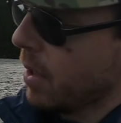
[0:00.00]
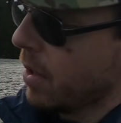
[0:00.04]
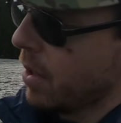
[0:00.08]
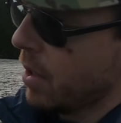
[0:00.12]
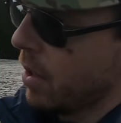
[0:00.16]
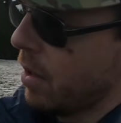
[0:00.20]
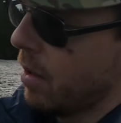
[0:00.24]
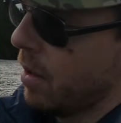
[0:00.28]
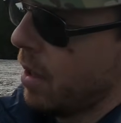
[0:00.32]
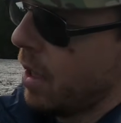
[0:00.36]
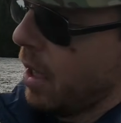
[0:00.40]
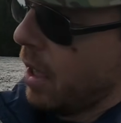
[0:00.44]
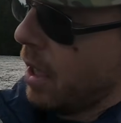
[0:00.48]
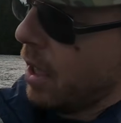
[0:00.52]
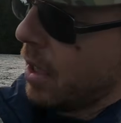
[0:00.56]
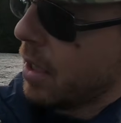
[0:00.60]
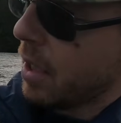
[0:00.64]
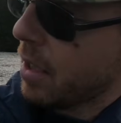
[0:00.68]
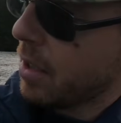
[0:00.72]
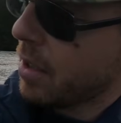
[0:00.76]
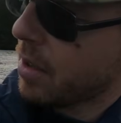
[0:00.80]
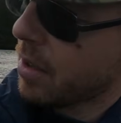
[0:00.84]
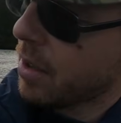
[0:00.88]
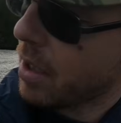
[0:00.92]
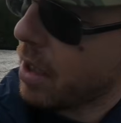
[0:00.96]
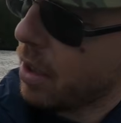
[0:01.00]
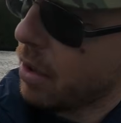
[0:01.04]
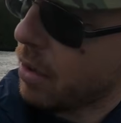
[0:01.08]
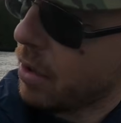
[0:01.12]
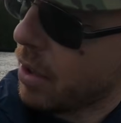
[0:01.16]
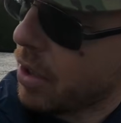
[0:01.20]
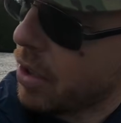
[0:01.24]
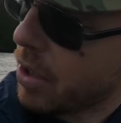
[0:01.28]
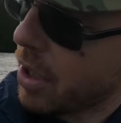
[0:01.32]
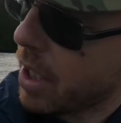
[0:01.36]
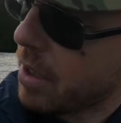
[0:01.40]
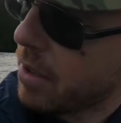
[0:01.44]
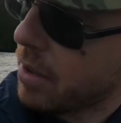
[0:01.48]
So this is a
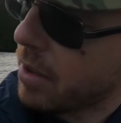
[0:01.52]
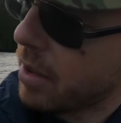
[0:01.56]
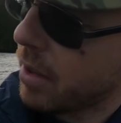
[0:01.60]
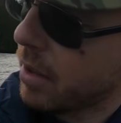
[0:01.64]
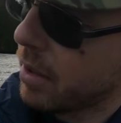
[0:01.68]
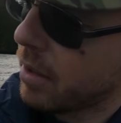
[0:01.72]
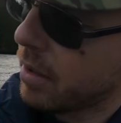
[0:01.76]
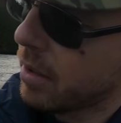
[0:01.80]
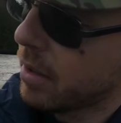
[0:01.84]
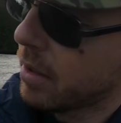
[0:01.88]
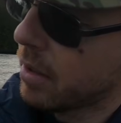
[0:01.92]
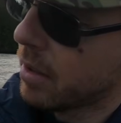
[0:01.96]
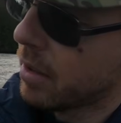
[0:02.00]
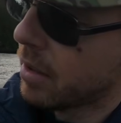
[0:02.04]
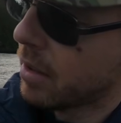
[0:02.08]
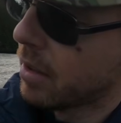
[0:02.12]
Lure Jensen